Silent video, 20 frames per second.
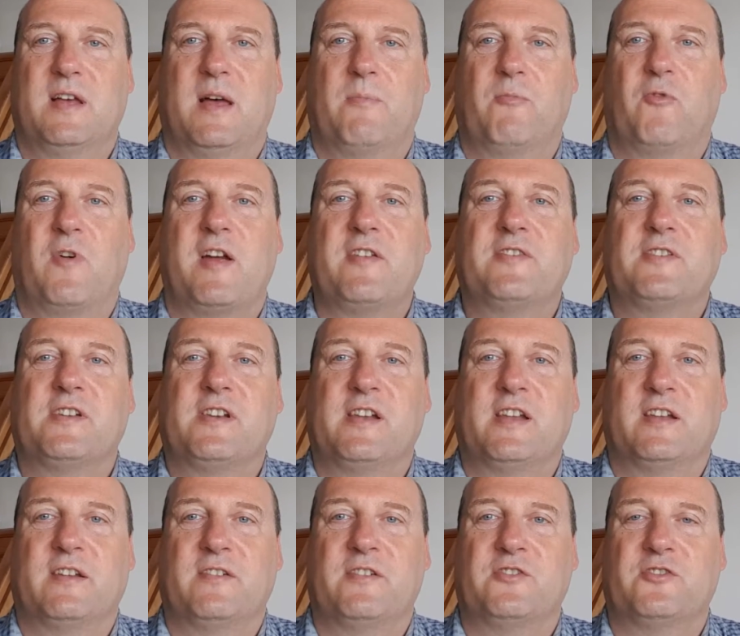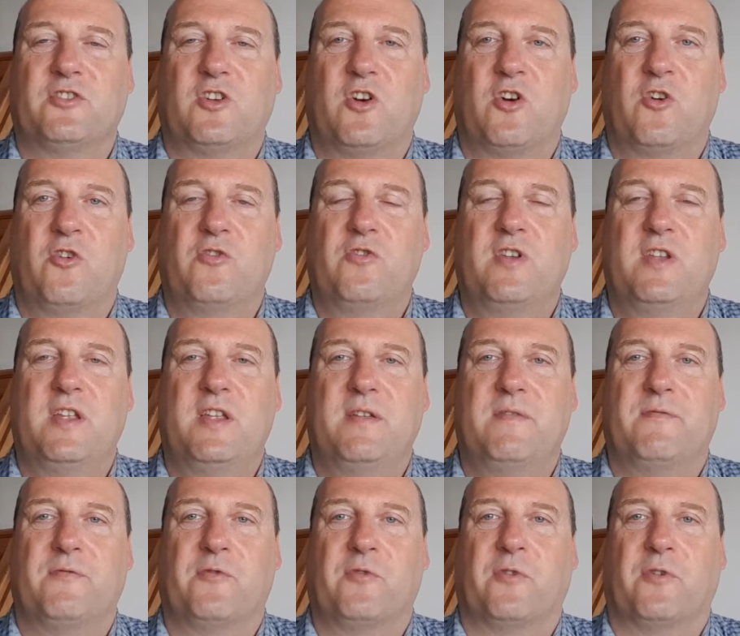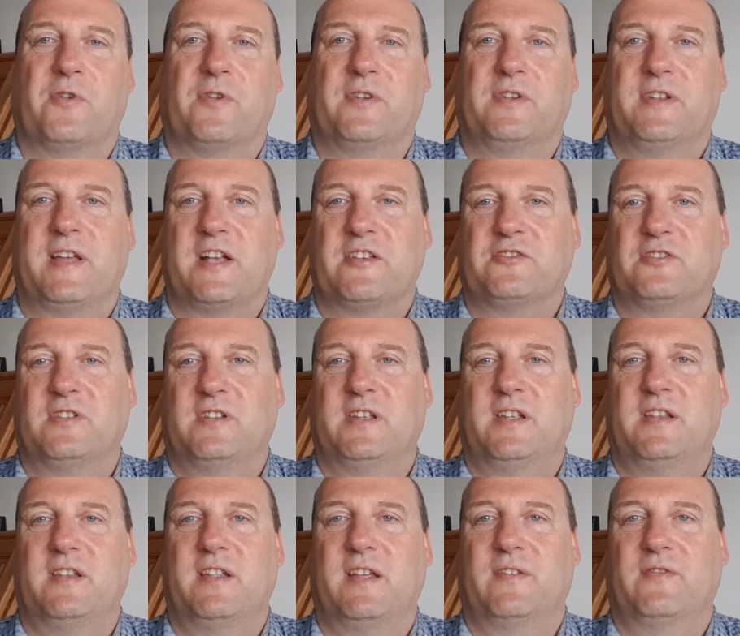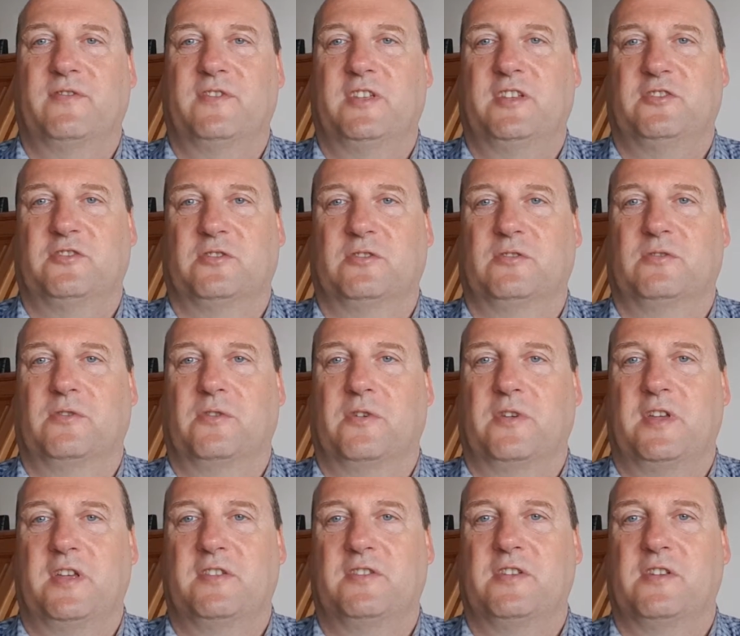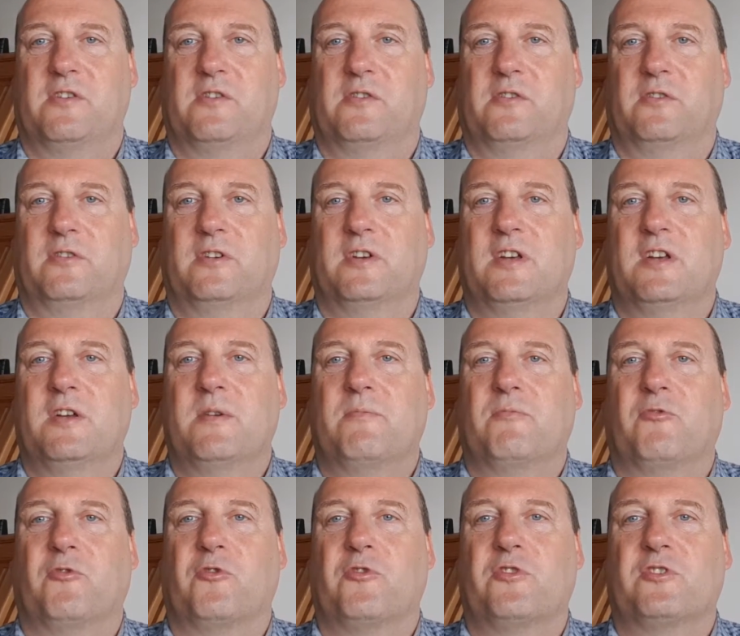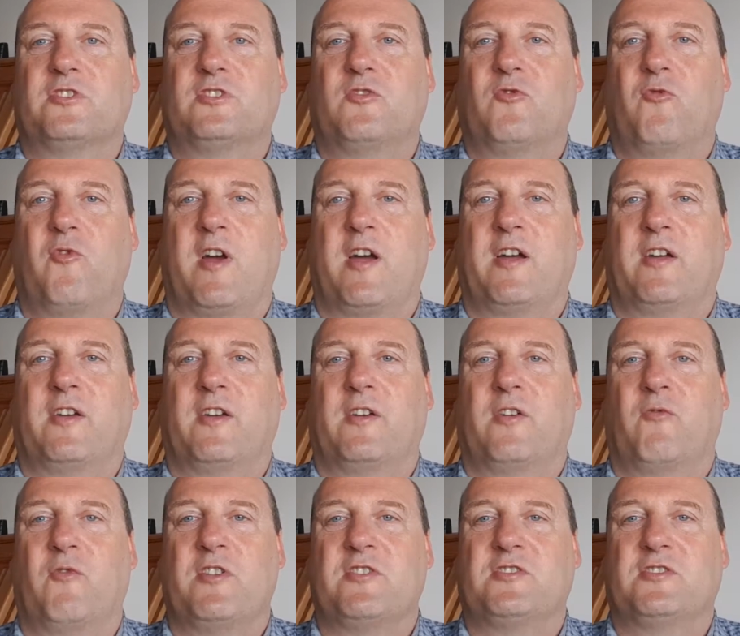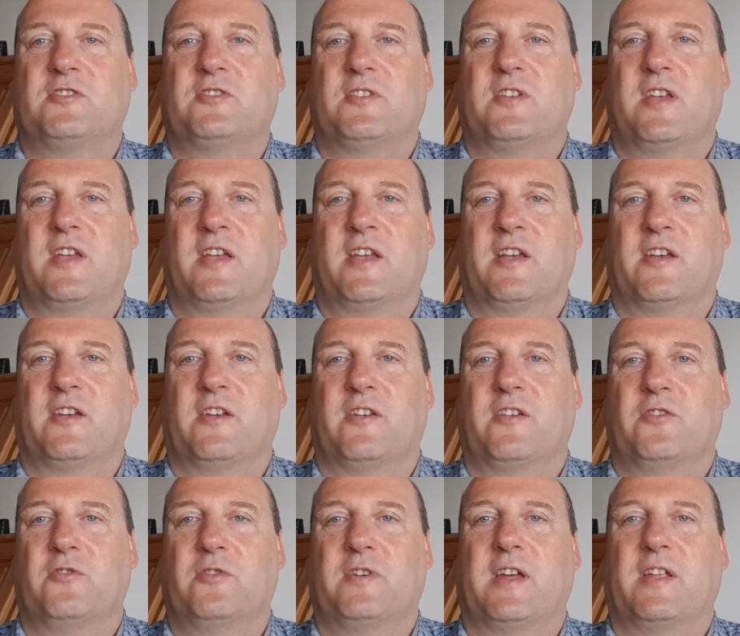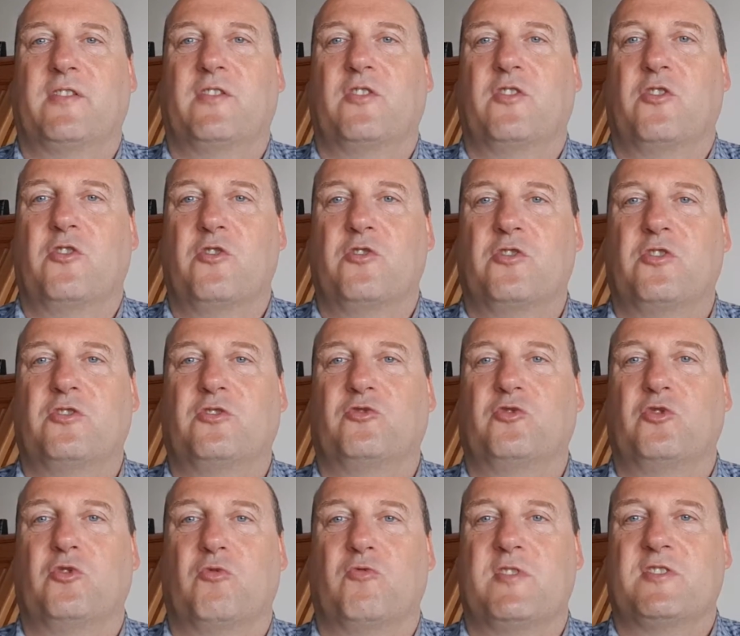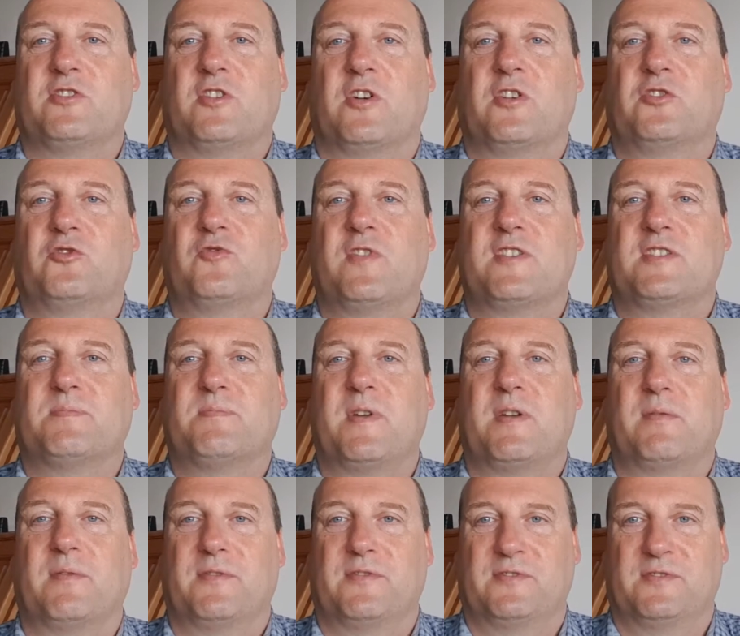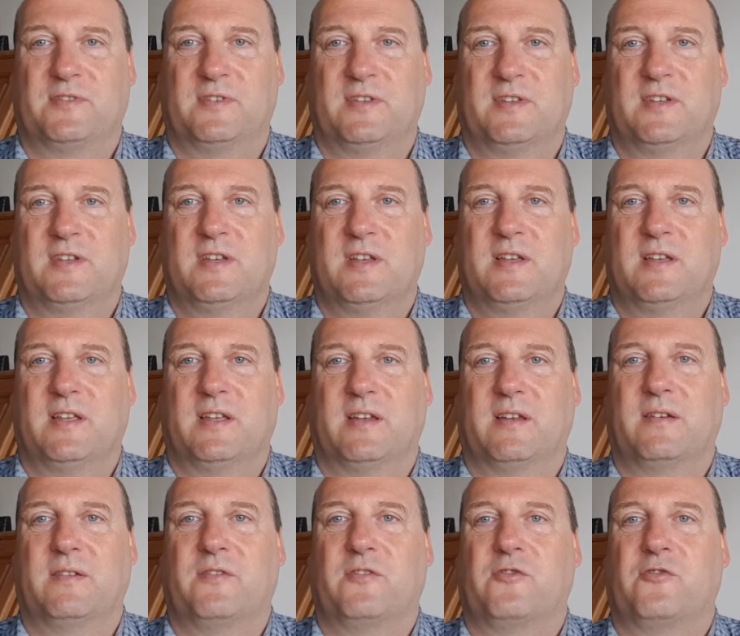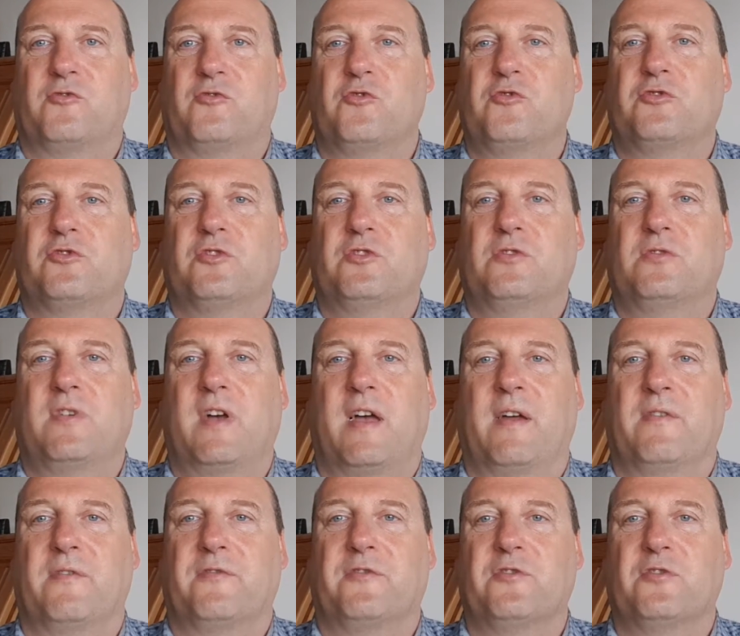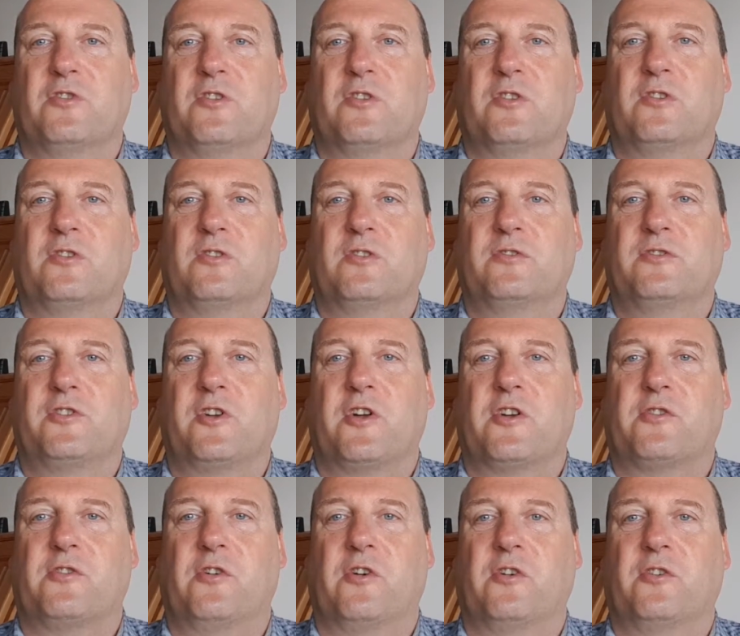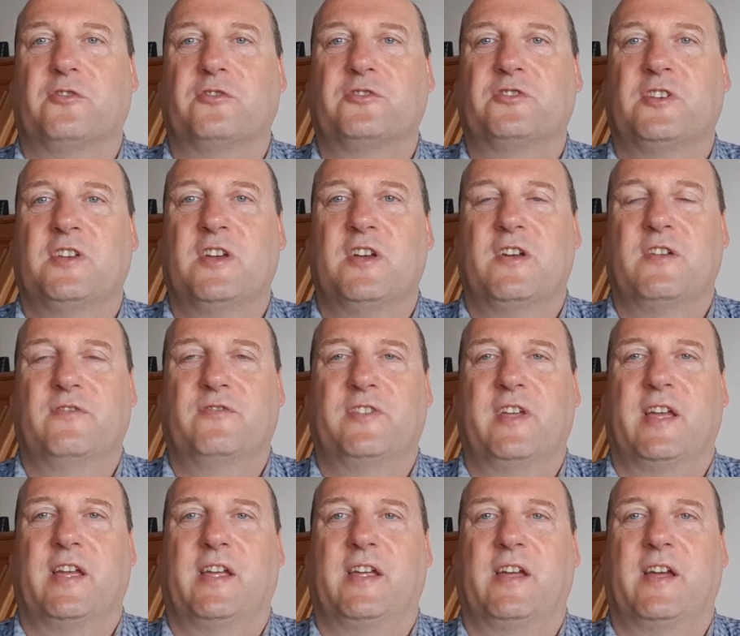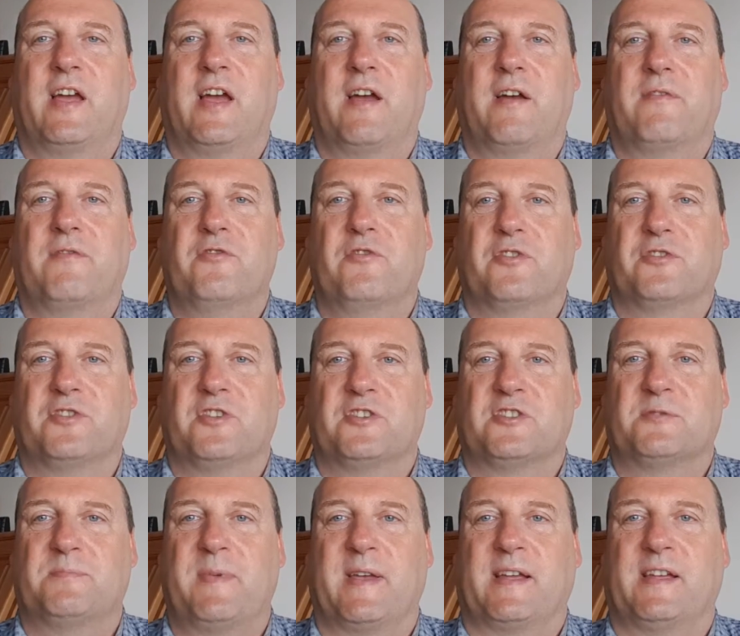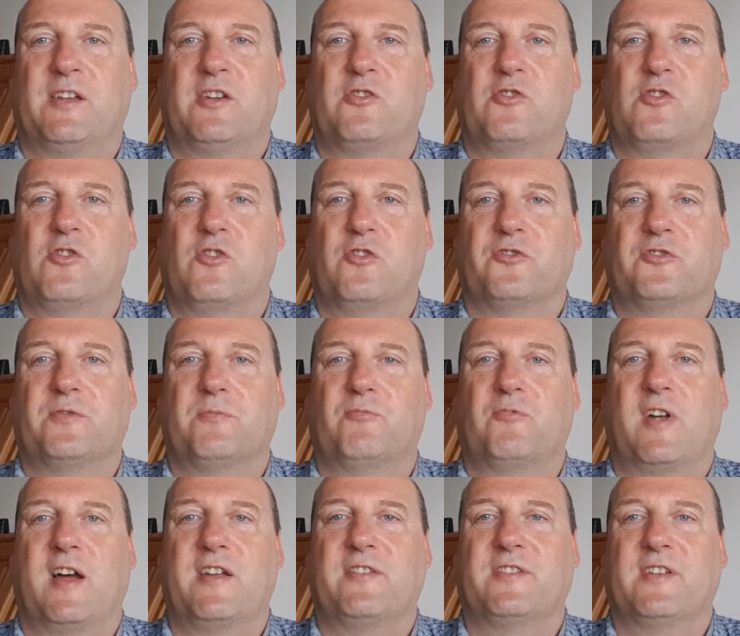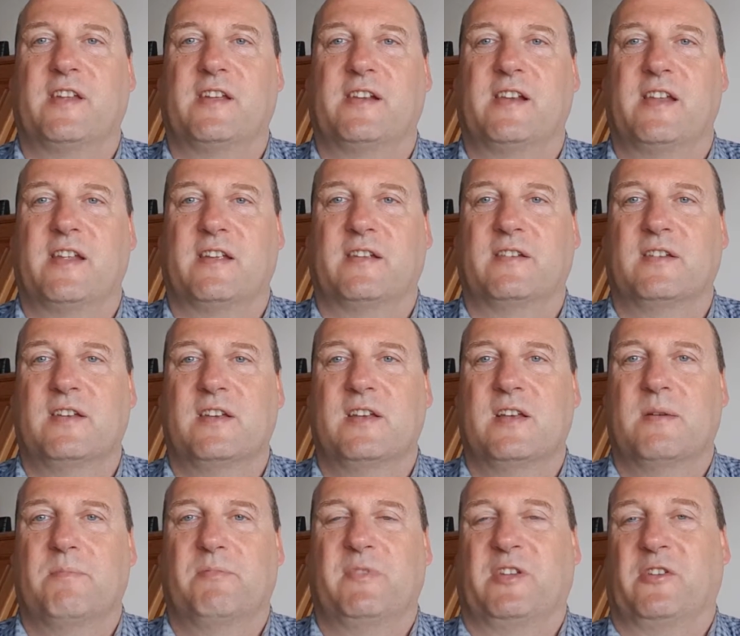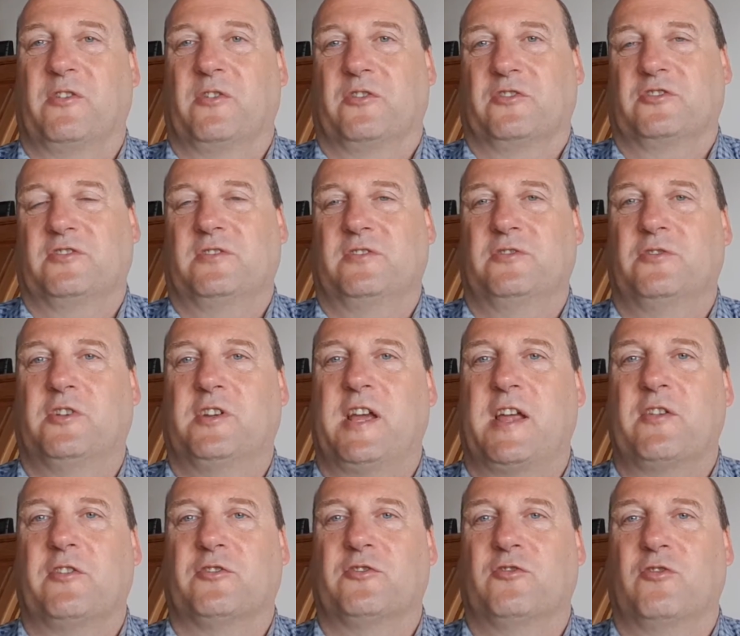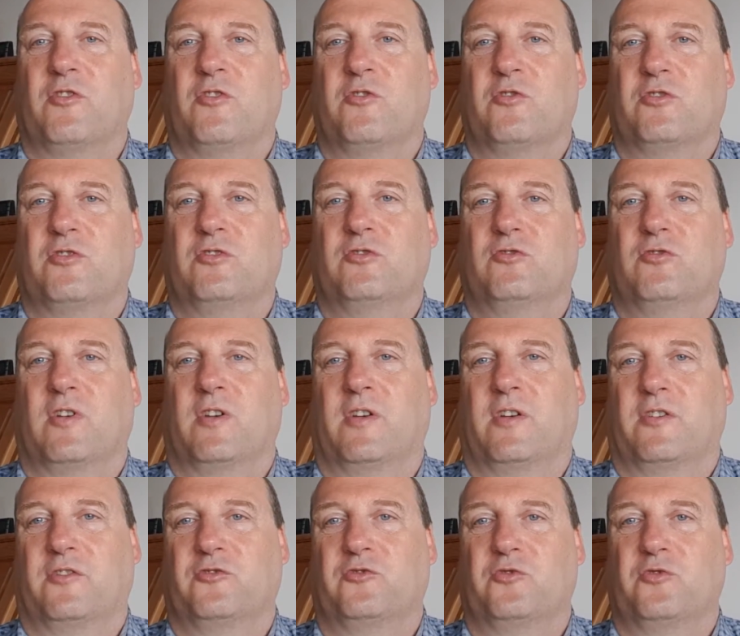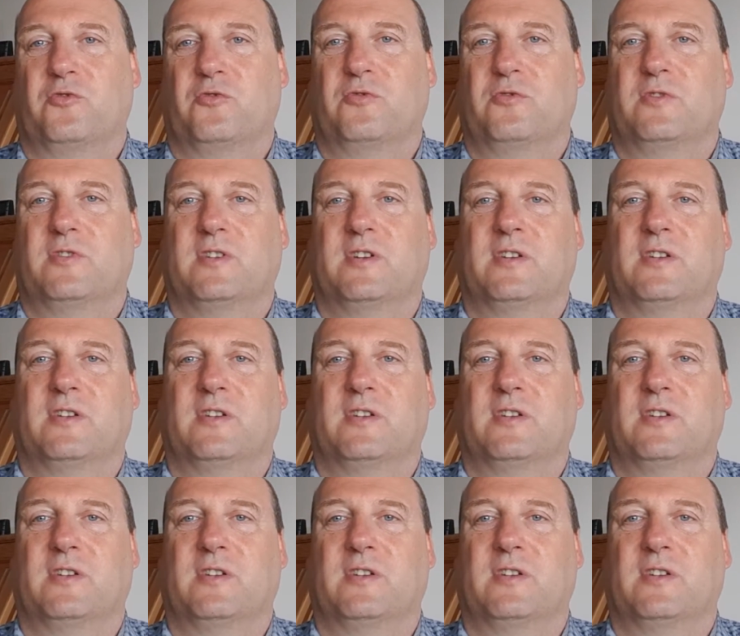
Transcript: And bright and clear is only for gasoline and diesel or heating oil products which you can look through, which are transparent. Yeah? Crude oil and fuel oil, dark oils, they have not a spec called bright and clear, because you cannot look through